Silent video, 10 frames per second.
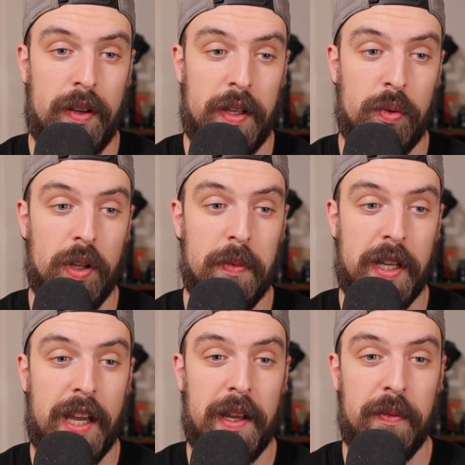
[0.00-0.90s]
He really
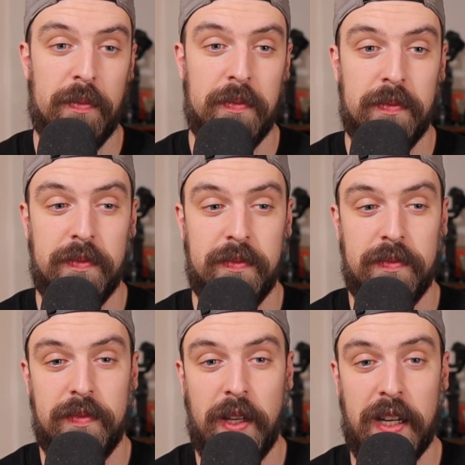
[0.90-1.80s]
became
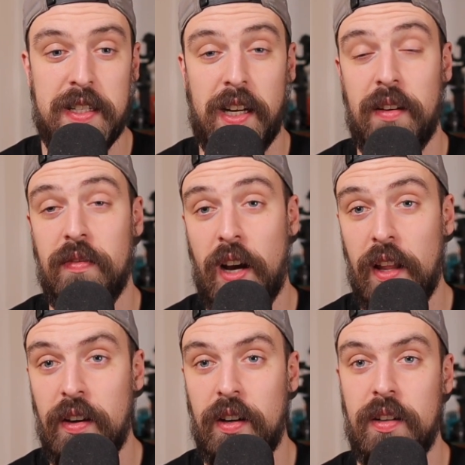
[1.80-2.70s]
like a second
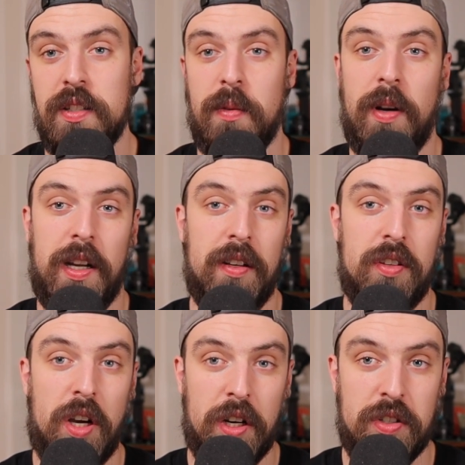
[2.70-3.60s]
father, someone I could
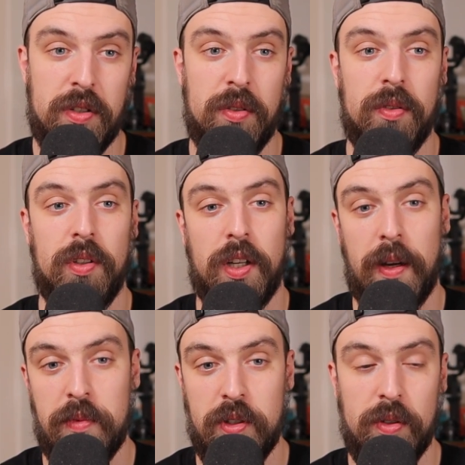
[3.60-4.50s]
talk to, look
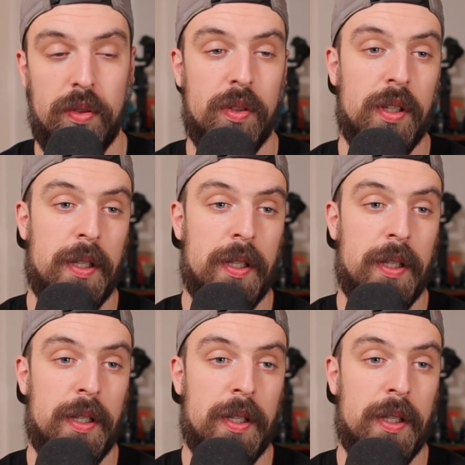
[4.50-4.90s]
up to.